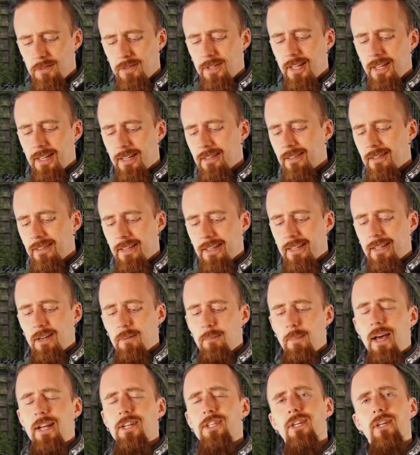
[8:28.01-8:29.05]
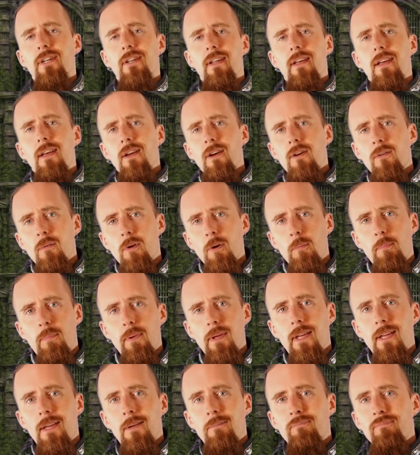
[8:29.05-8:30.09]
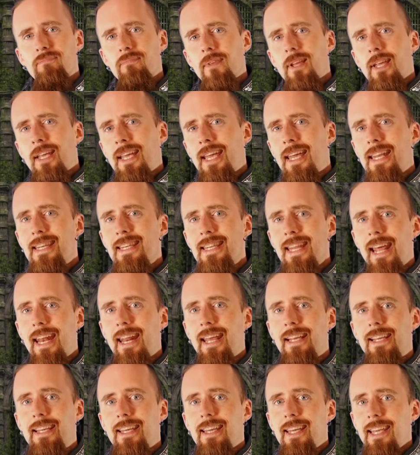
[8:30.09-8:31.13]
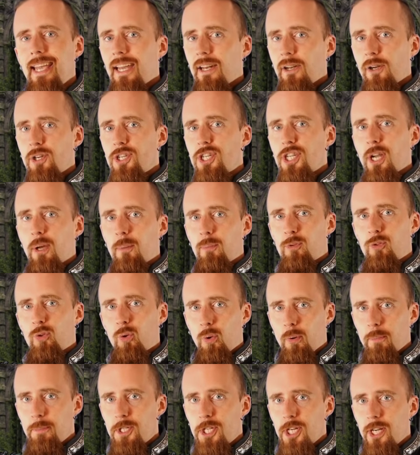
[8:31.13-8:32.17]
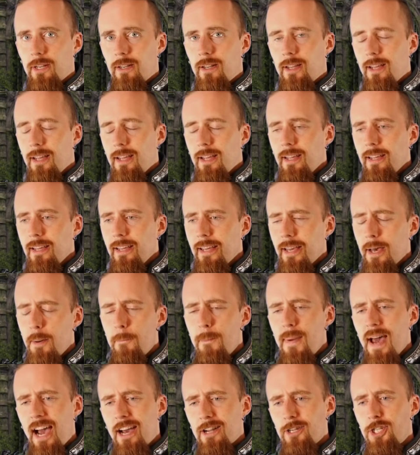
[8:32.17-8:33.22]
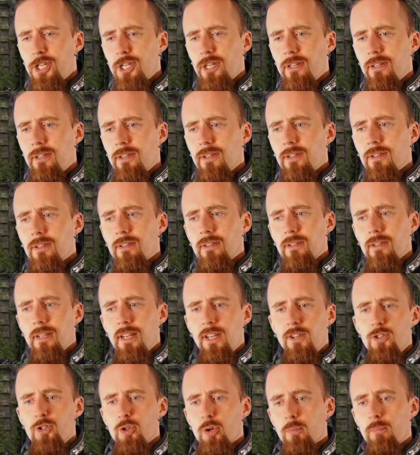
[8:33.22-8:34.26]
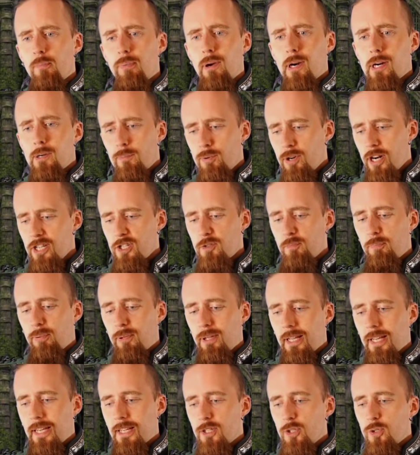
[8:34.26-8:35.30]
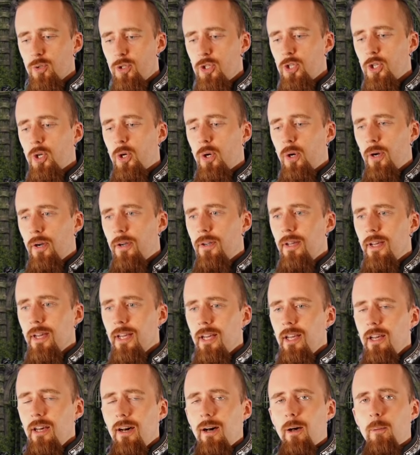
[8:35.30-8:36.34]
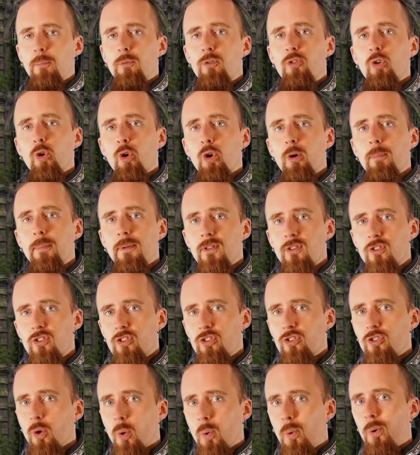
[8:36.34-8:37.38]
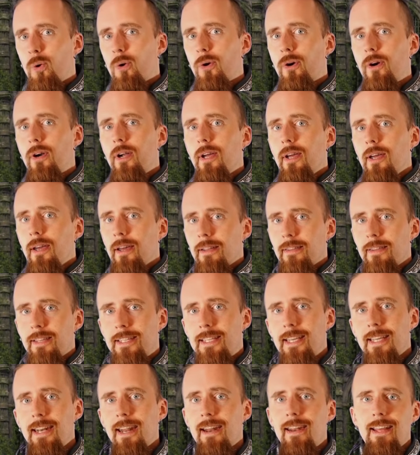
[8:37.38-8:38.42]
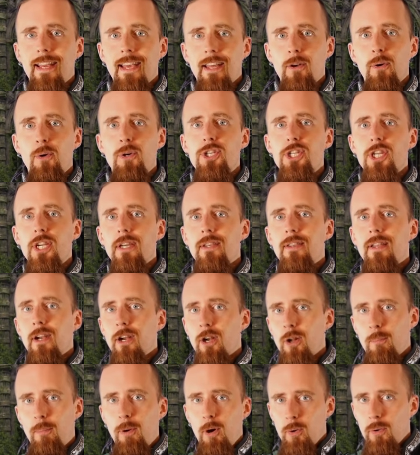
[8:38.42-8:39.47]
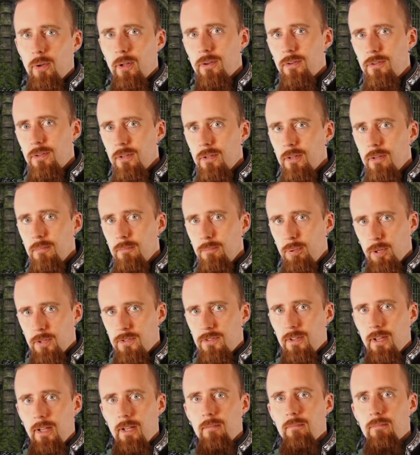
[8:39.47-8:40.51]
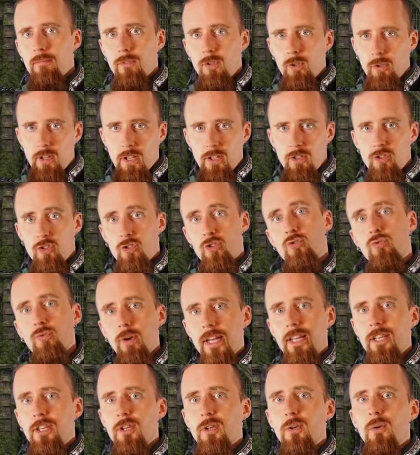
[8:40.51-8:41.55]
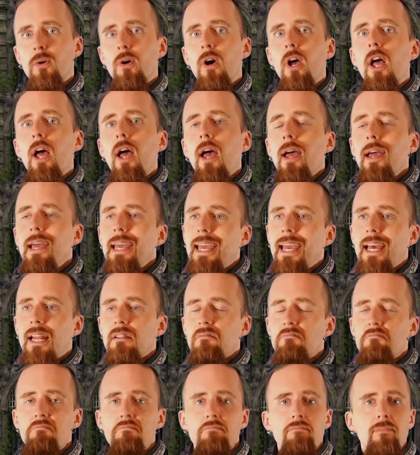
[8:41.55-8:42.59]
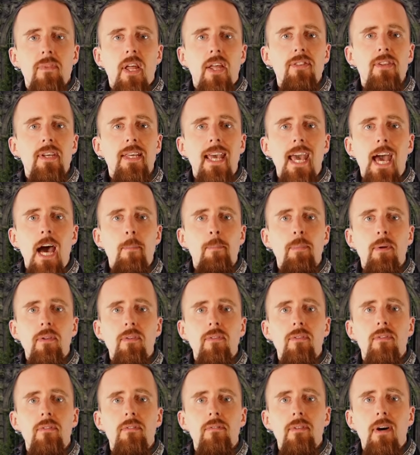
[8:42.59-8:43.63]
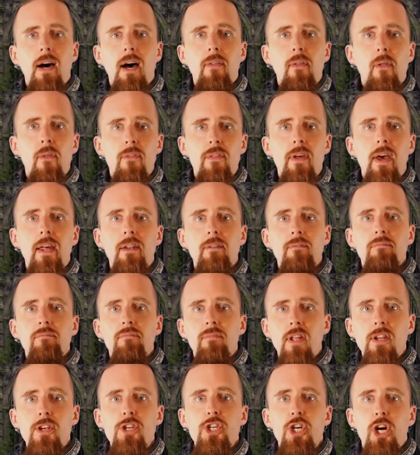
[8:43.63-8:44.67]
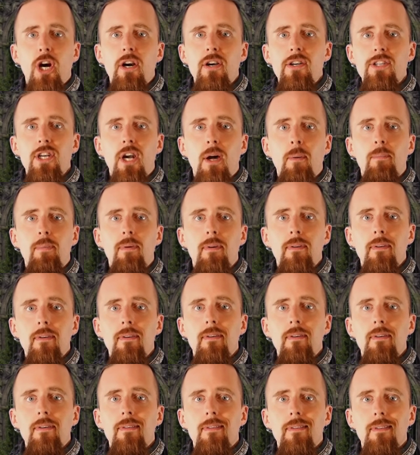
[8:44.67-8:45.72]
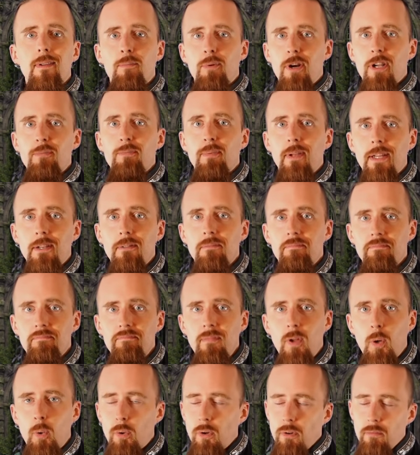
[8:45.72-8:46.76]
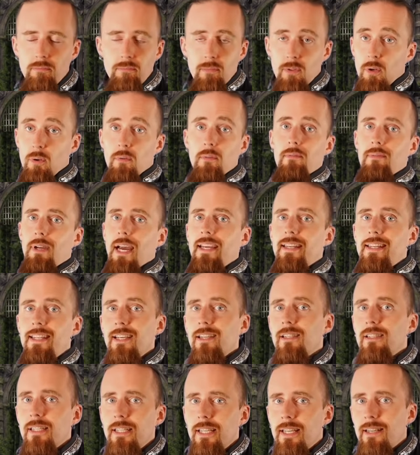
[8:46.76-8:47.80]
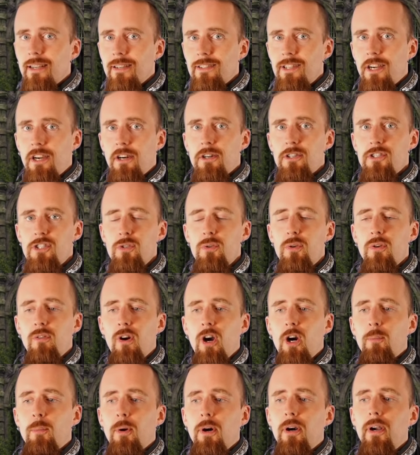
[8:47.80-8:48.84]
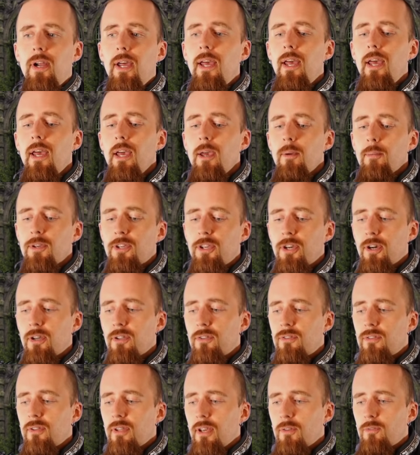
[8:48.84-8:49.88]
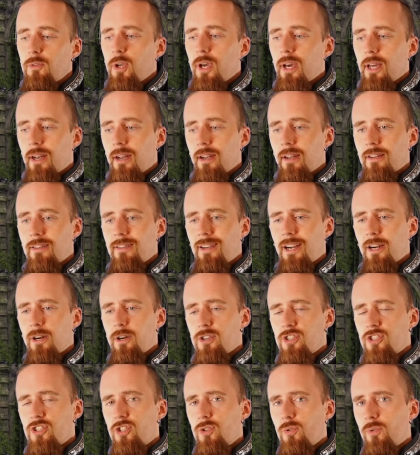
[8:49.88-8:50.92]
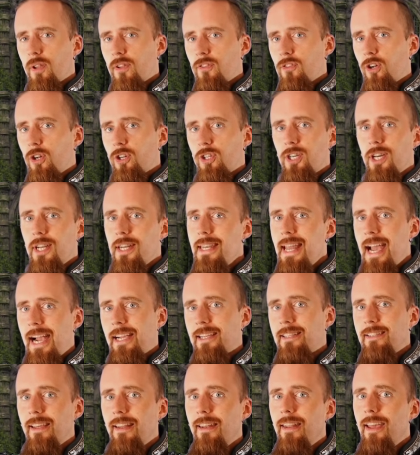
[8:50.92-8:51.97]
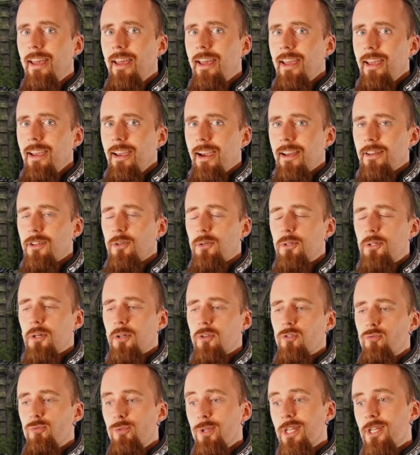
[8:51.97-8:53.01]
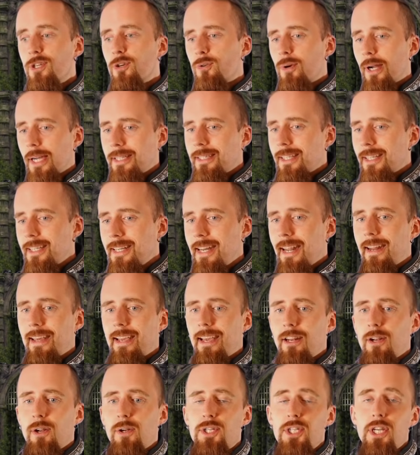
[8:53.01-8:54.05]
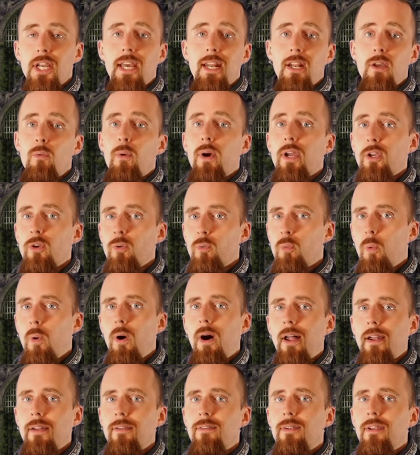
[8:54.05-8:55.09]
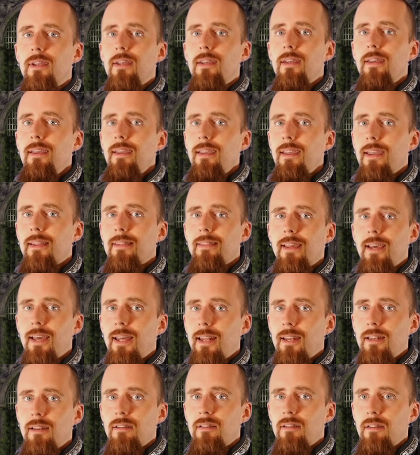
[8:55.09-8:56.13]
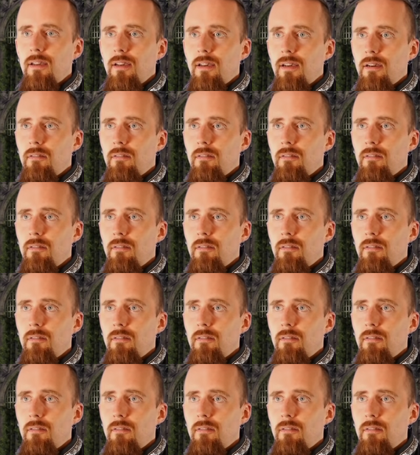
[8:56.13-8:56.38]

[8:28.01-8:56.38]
thing I can imagine would be kinetic energy absorption. Imagine in your breastplate you could absorb and store the kinetic energy that an opponent puts in. So they strike you and nothing happens other than they charge up the breastplate, or ideally an entire suit of armor. Because if you had an entire suit that's all connected and you could redirect the kinetic energy any way you want and then